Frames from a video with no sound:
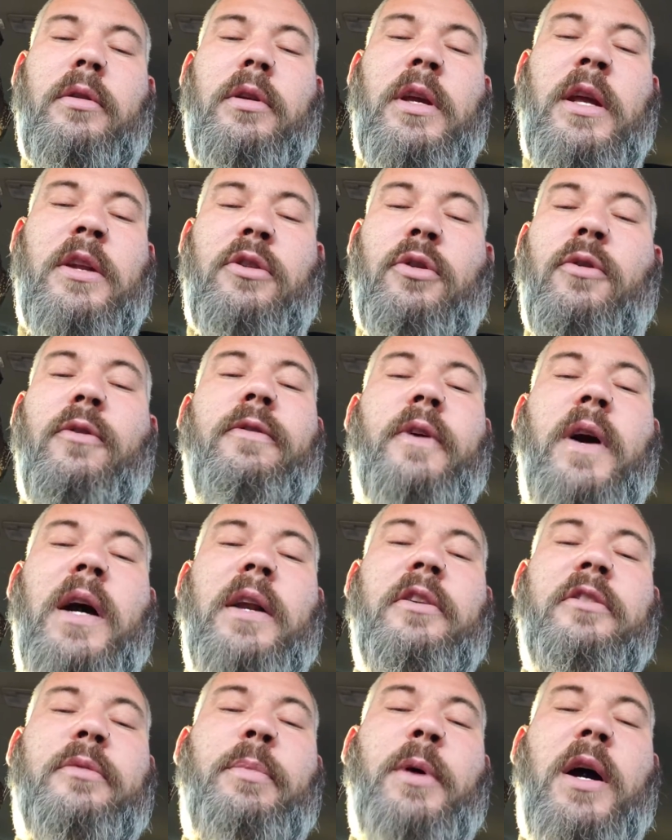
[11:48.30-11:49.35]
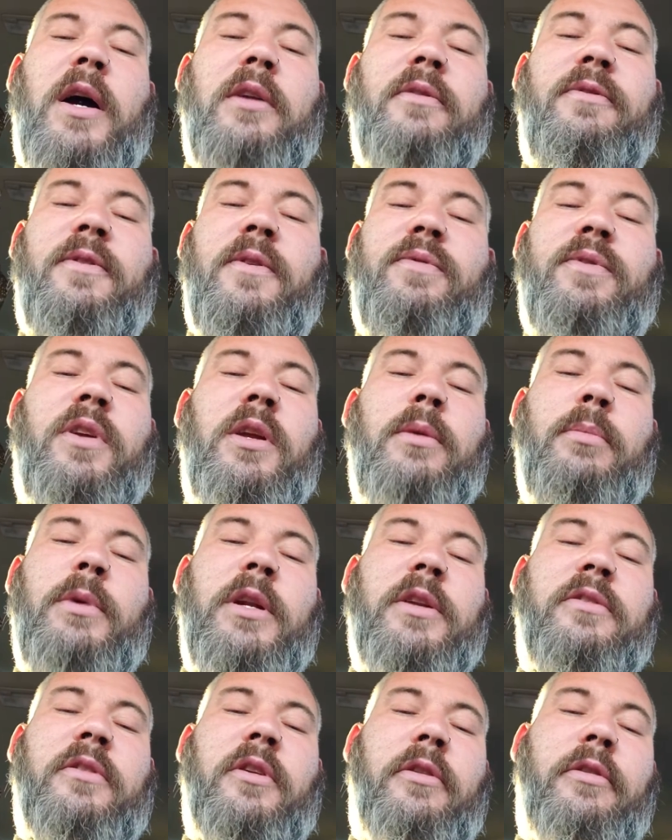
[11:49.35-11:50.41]
and you'll find a spot. 15
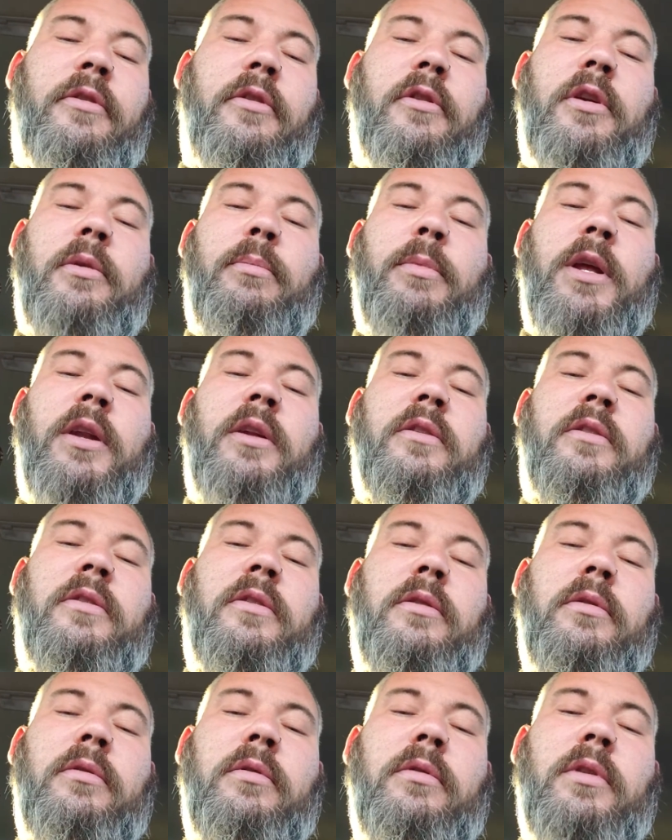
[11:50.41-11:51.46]
minutes to 30 minutes.